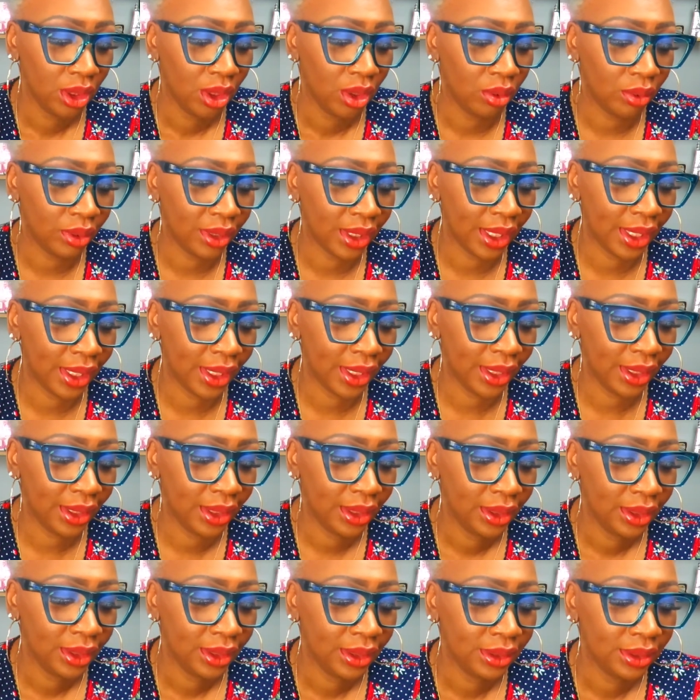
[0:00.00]

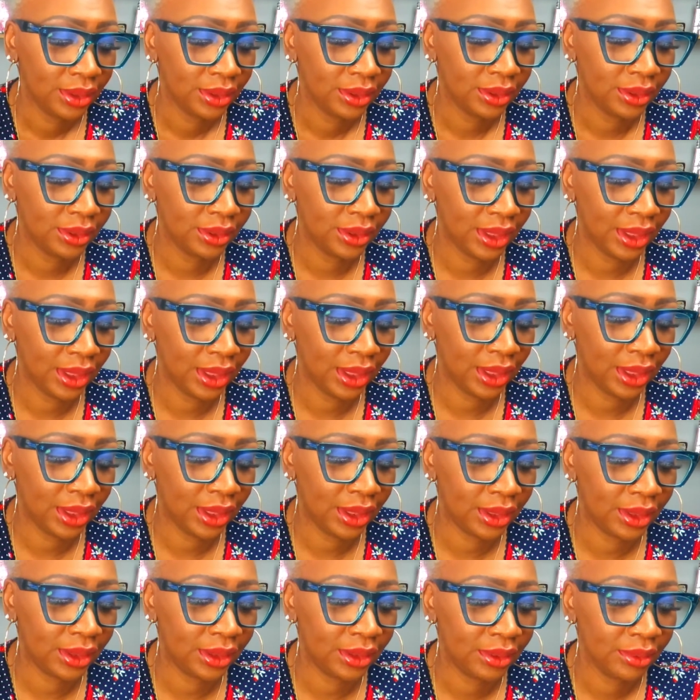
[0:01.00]
Okay.
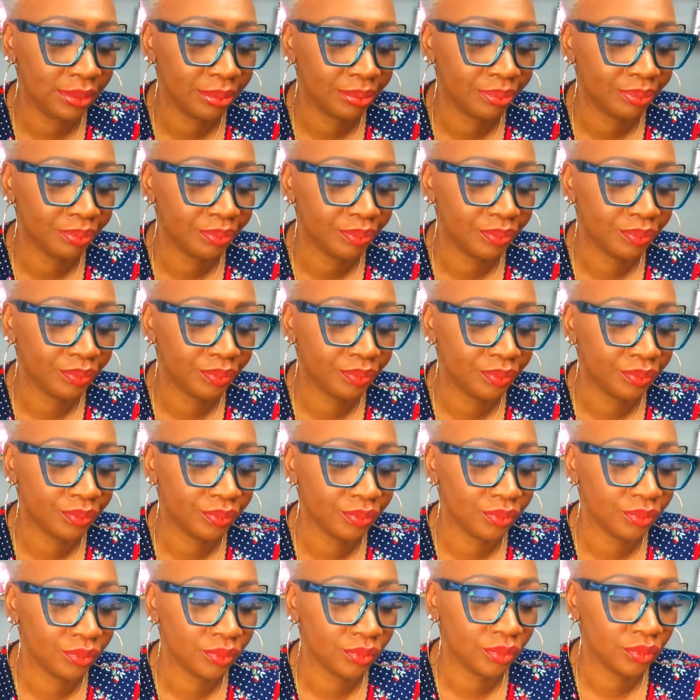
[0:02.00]
Then
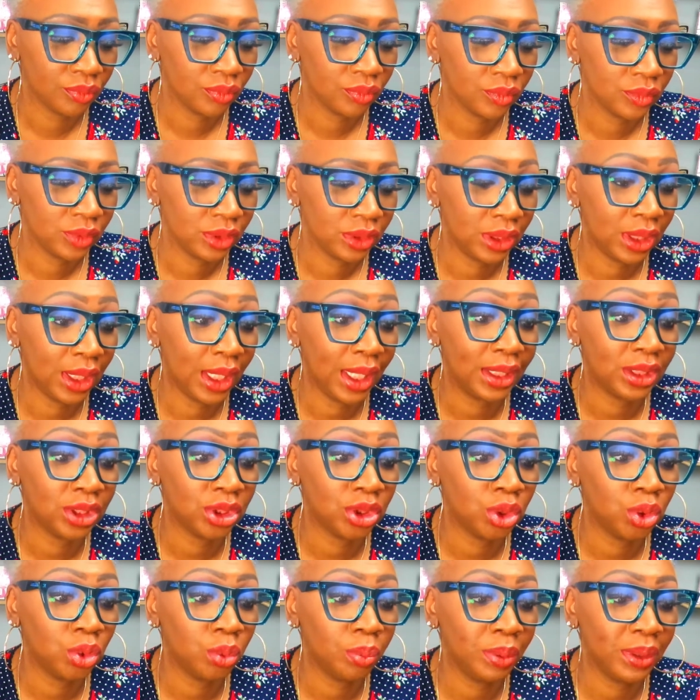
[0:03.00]
it has
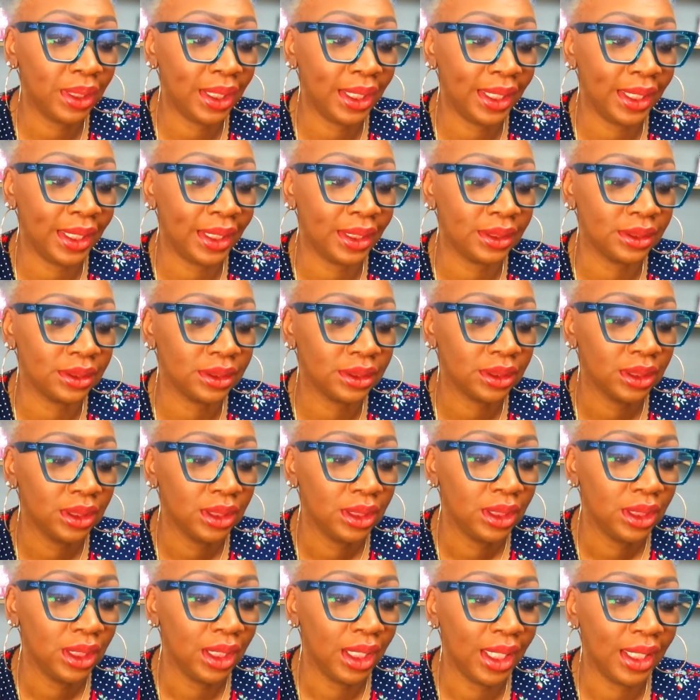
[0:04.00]
two plans.
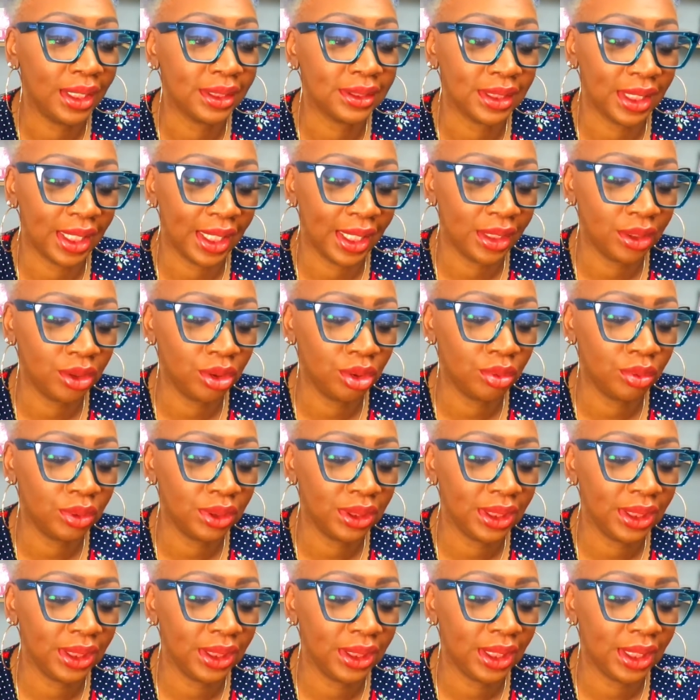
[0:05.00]
It has
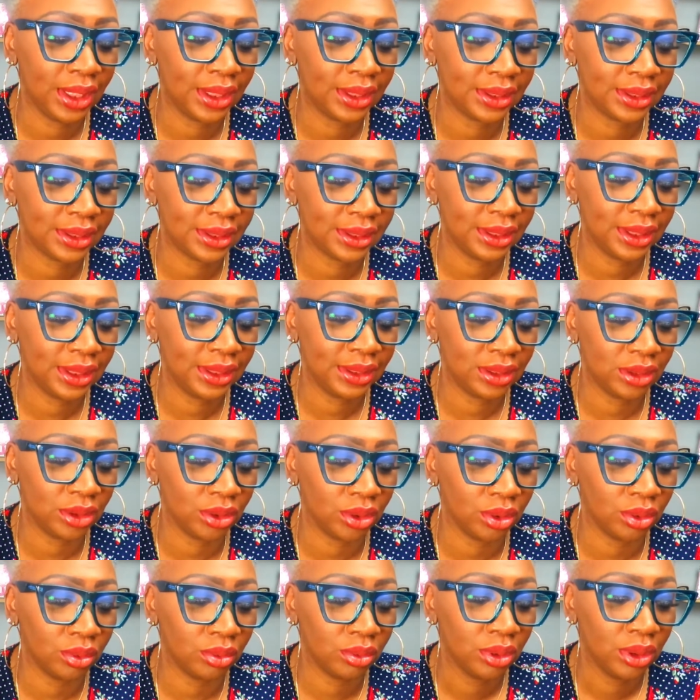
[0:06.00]
annually and
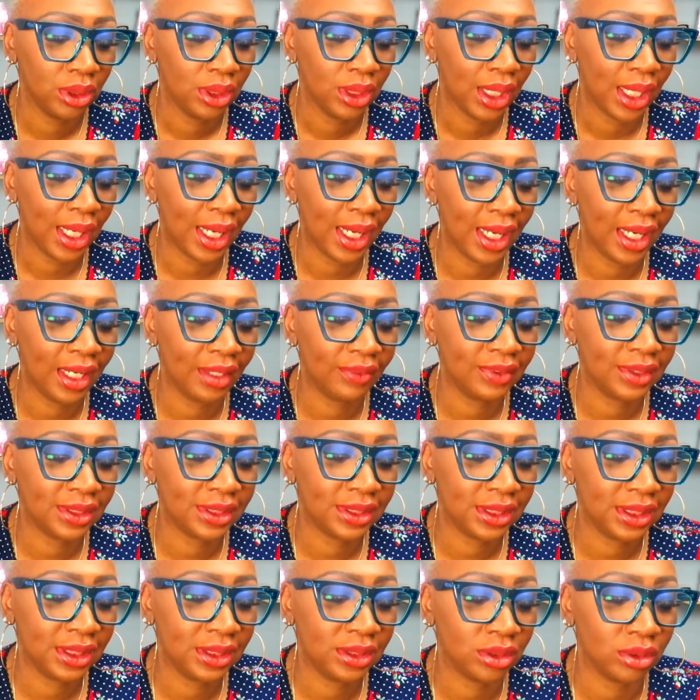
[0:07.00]
seasonal. I have the
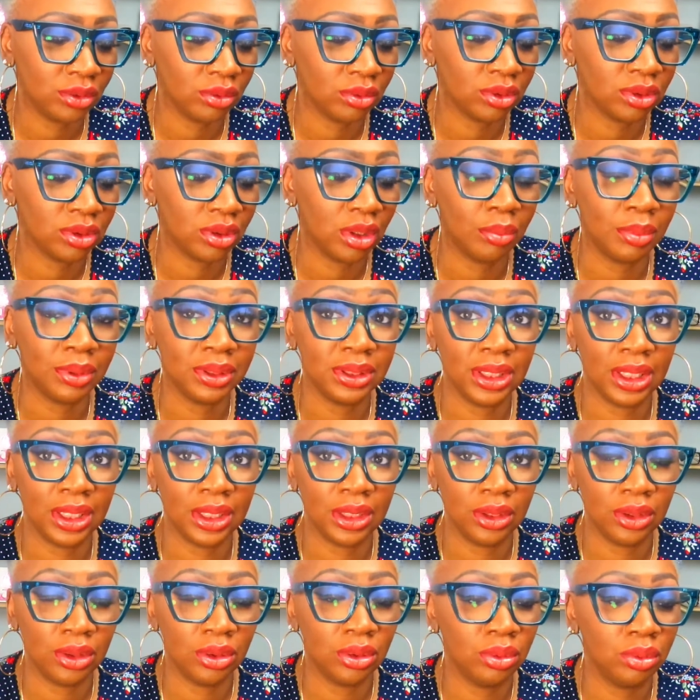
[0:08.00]
seasonal, so I'm gonna
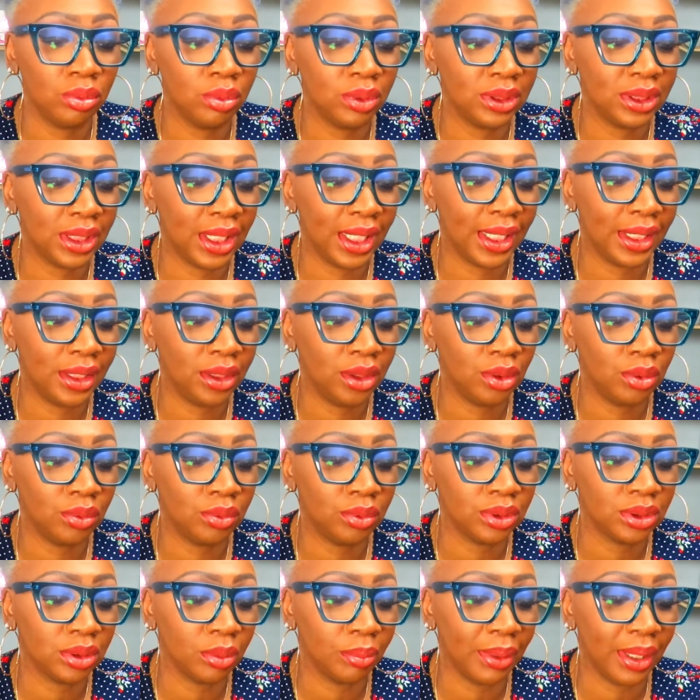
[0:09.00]
tell you what the annual
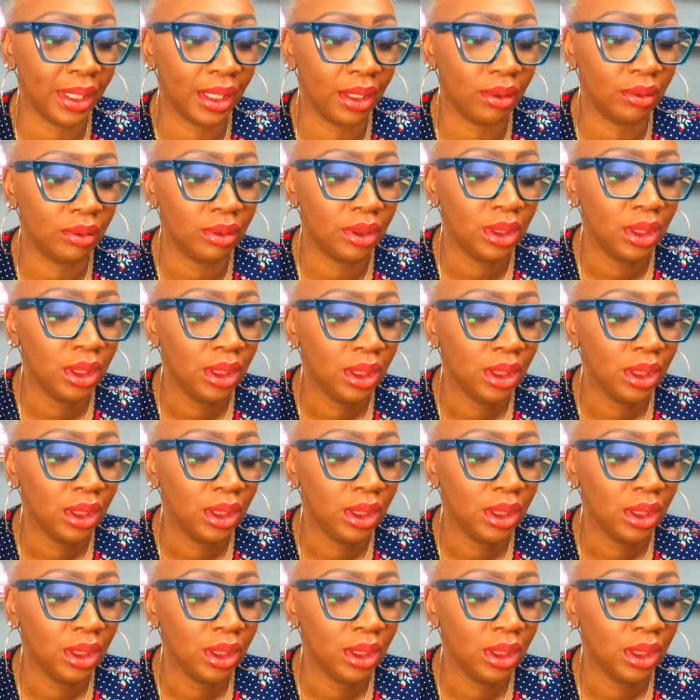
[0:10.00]
was about.